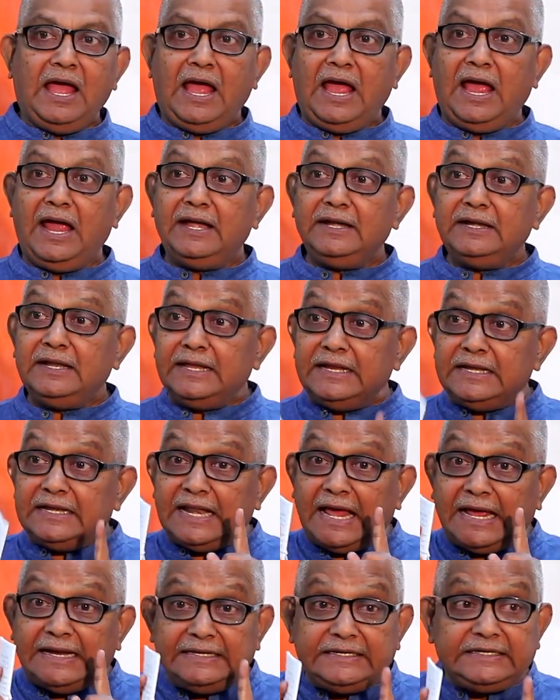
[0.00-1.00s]
And in
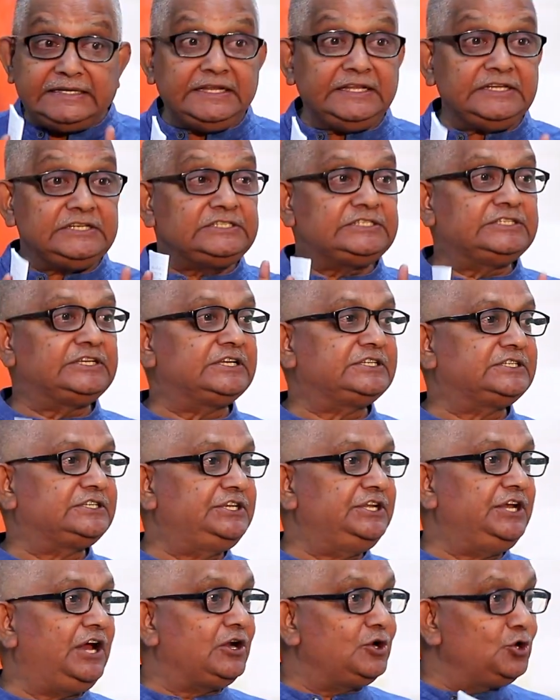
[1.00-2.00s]

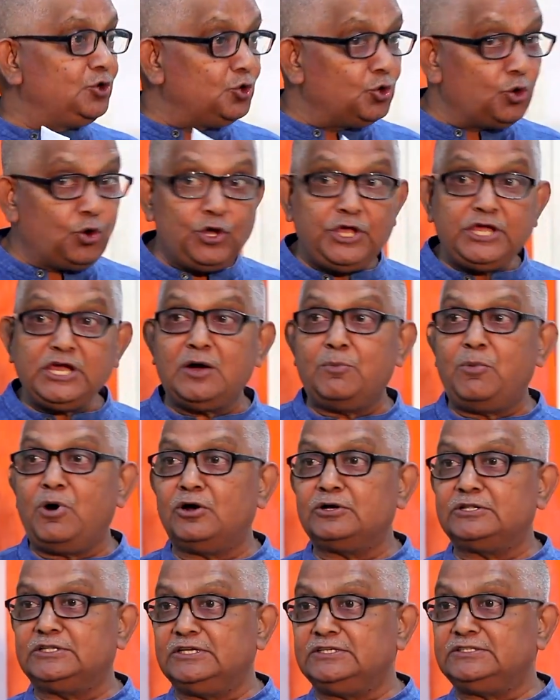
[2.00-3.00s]
1960, on knowing
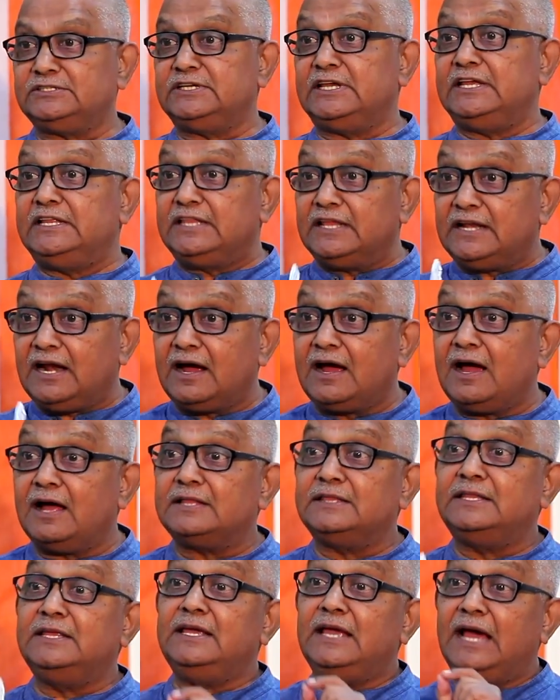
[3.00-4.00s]
about this, Indira
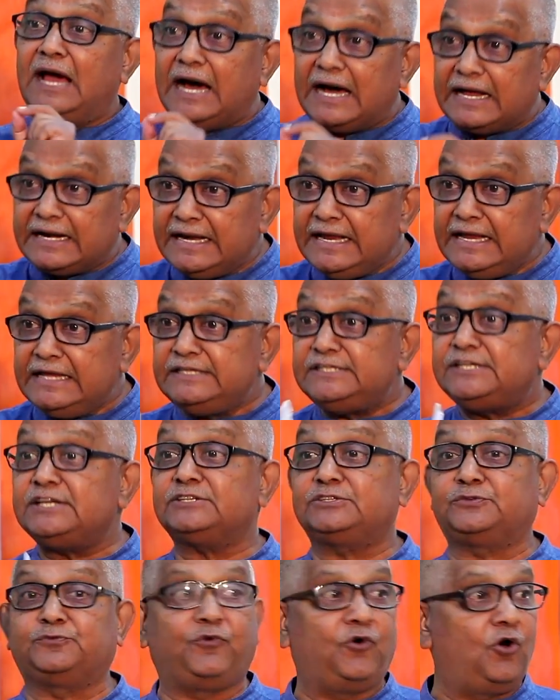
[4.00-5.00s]
Gandhi
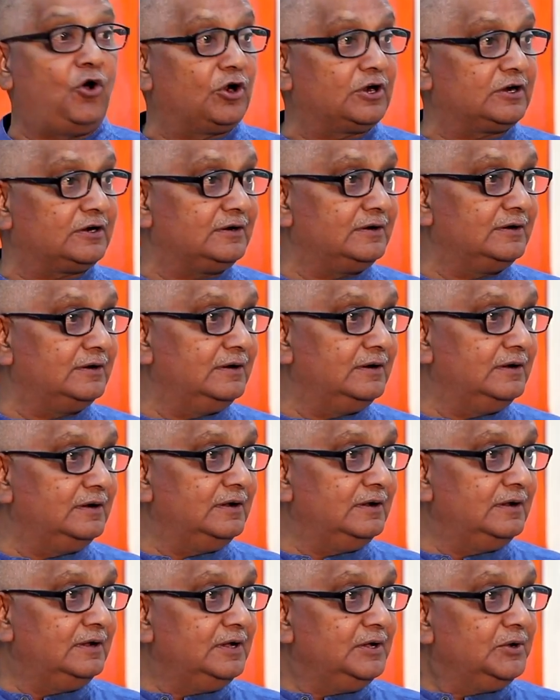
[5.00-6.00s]
arranges for
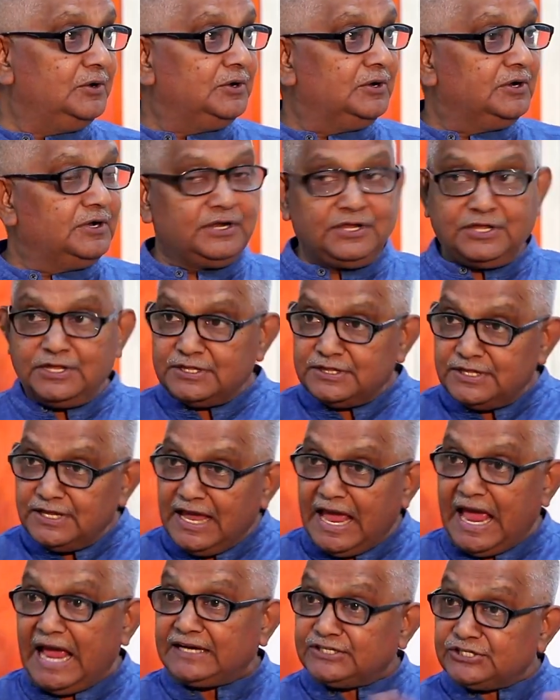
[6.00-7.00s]

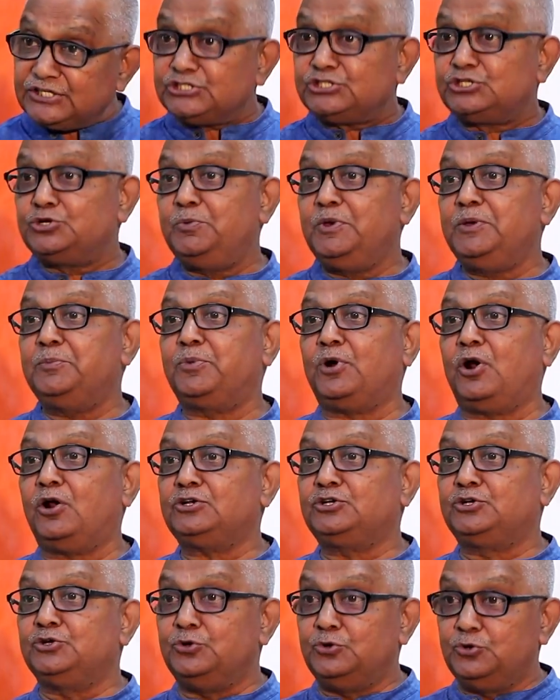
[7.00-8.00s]
the ashes to be
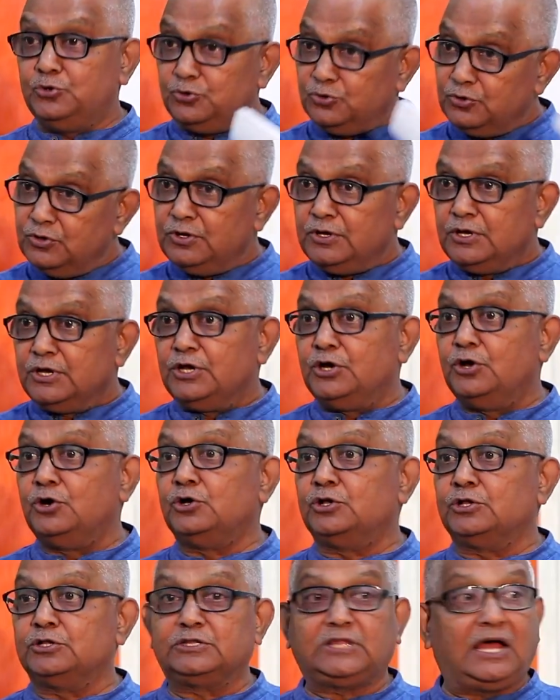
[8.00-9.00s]
brought to
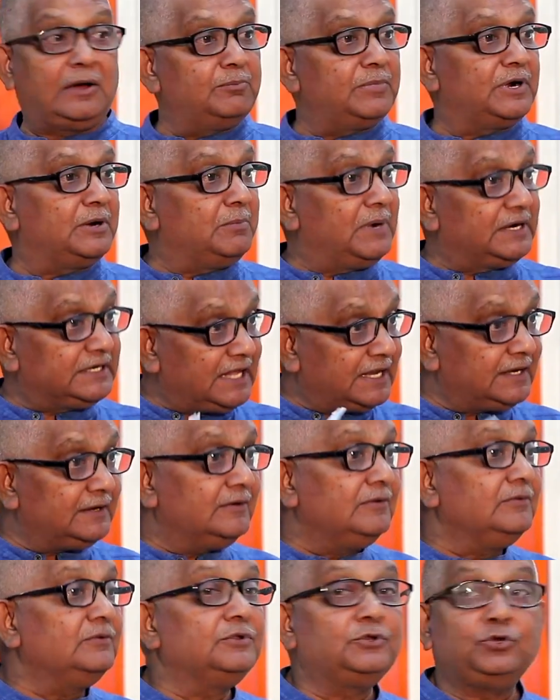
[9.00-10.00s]
Tambaram and
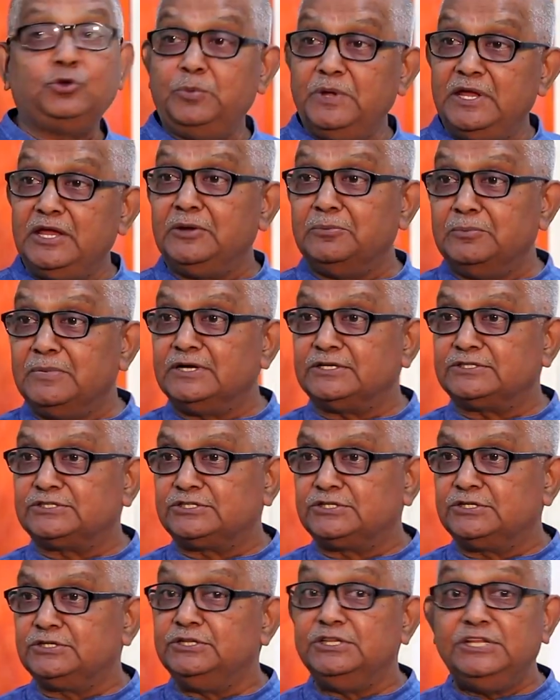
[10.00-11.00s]
then to be
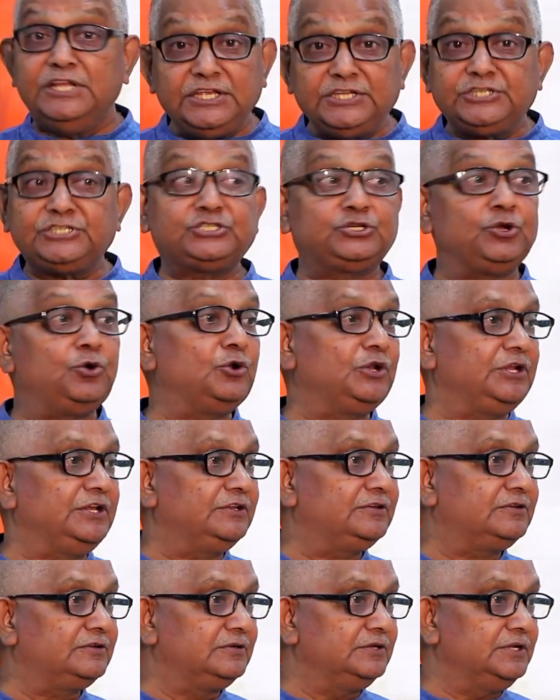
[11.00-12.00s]
immersed. These
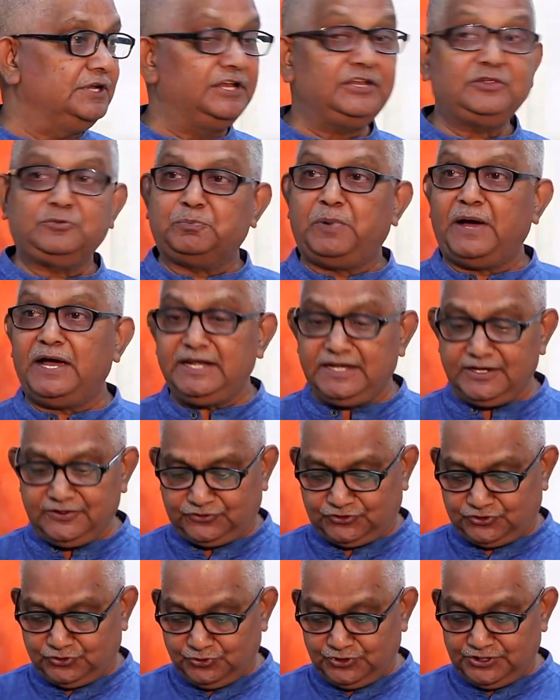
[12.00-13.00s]
stories, inspiring
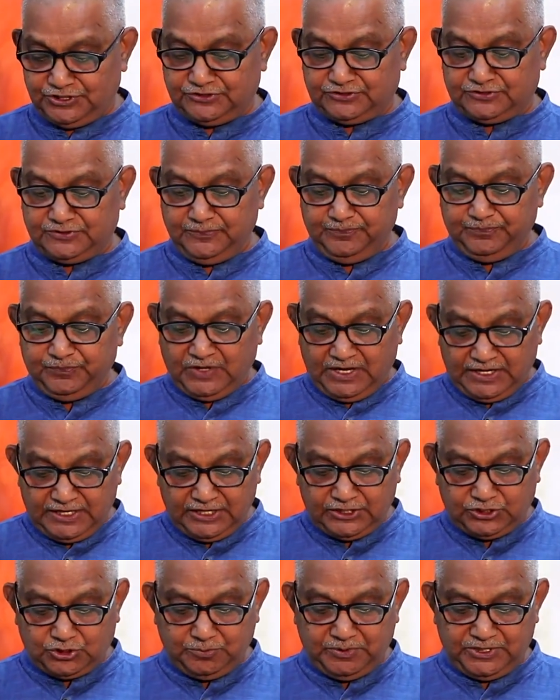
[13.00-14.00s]
stories,
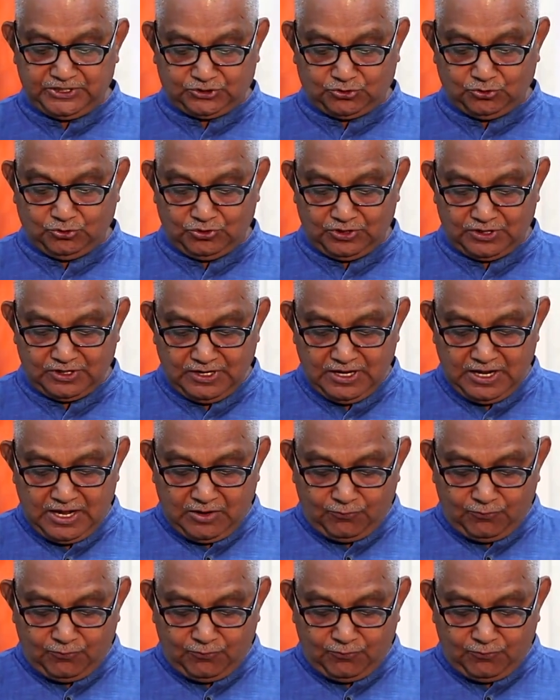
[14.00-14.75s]
need to be told.